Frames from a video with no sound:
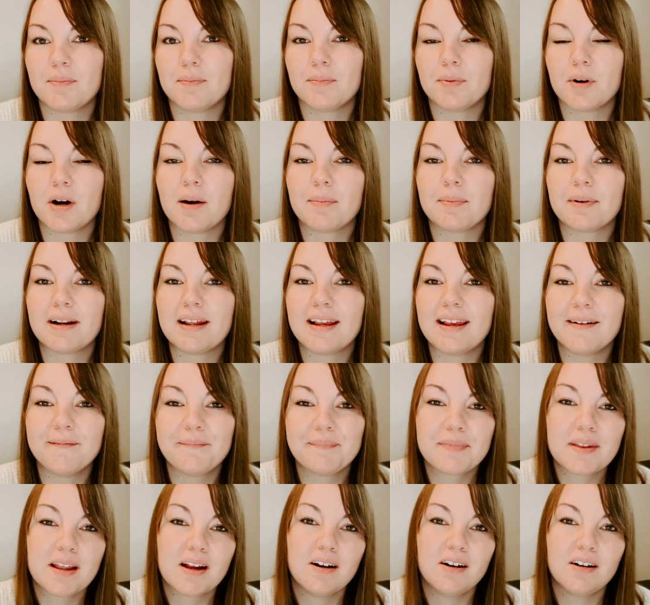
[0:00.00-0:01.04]
property.
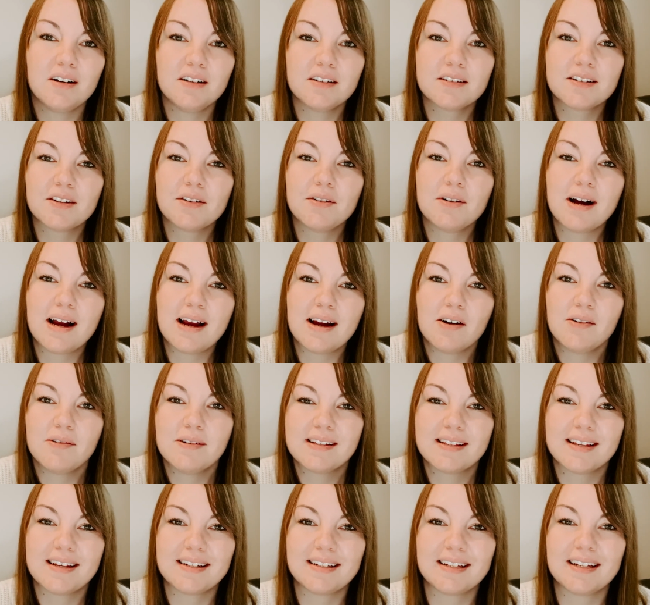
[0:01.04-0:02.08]
Also, I always
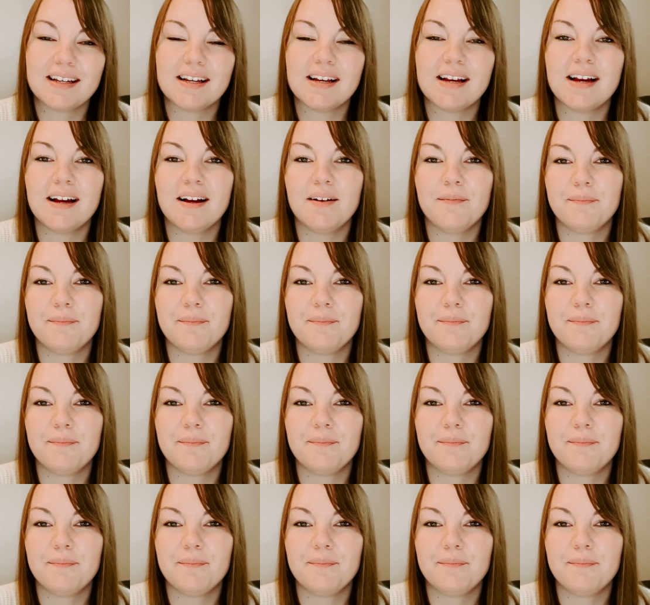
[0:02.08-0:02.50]
like to